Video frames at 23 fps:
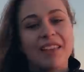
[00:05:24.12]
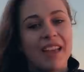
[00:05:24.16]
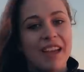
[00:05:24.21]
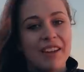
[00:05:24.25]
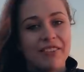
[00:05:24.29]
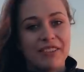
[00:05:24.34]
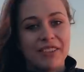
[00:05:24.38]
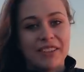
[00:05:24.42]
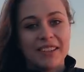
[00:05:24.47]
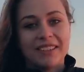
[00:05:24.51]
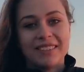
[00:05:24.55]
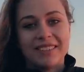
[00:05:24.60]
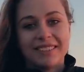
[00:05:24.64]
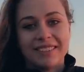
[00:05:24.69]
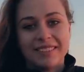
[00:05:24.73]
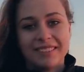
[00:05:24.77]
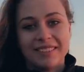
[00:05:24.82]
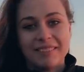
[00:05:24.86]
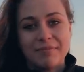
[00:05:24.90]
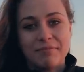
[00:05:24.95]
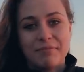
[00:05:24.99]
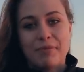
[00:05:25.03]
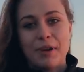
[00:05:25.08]
having
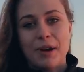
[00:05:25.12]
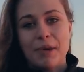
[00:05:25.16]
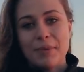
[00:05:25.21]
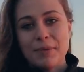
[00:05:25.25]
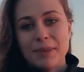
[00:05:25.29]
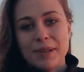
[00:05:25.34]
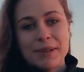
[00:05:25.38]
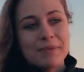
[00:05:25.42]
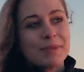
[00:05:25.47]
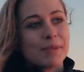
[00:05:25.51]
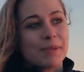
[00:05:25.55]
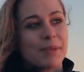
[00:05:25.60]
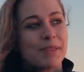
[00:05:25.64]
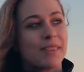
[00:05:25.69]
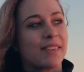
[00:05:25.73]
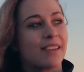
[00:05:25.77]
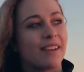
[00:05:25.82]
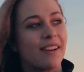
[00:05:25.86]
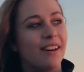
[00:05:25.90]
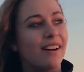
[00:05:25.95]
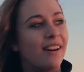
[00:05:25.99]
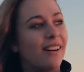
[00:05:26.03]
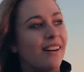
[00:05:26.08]
problems with
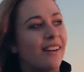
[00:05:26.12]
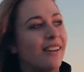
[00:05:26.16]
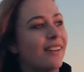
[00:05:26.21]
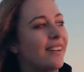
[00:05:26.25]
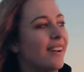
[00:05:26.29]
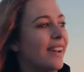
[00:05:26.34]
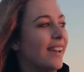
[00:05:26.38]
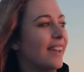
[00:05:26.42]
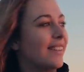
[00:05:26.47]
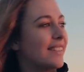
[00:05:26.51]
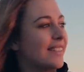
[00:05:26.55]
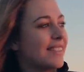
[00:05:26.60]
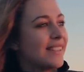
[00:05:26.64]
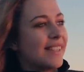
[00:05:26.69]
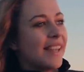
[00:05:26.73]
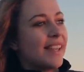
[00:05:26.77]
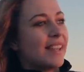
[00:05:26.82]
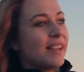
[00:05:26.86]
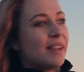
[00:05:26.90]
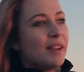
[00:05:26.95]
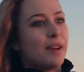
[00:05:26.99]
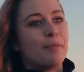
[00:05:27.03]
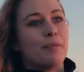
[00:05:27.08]
the car and
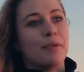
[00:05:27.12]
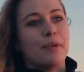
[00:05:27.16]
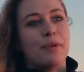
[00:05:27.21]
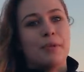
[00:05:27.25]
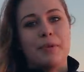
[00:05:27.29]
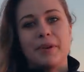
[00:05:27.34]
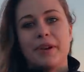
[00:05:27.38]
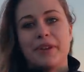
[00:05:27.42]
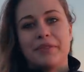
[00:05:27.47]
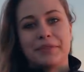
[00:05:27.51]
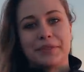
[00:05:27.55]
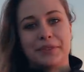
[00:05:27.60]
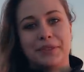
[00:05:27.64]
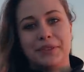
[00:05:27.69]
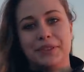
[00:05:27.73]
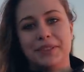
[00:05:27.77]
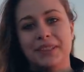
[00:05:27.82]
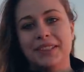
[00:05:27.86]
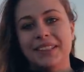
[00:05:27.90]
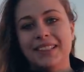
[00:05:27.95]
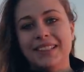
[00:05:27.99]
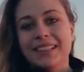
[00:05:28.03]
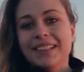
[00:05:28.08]
setup or whatever
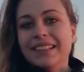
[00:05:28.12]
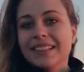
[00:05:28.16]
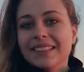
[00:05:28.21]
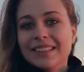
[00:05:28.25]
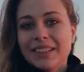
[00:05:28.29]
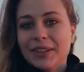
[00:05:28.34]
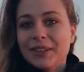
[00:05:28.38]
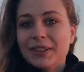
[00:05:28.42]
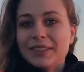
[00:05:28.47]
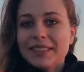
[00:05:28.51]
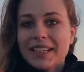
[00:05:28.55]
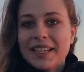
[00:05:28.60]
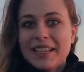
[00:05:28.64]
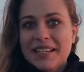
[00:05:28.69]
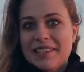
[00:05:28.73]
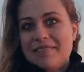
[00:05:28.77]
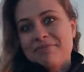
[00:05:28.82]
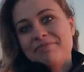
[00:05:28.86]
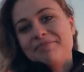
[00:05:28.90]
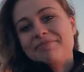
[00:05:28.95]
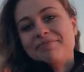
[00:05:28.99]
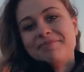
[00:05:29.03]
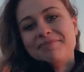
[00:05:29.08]
the whole
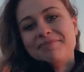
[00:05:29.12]
time.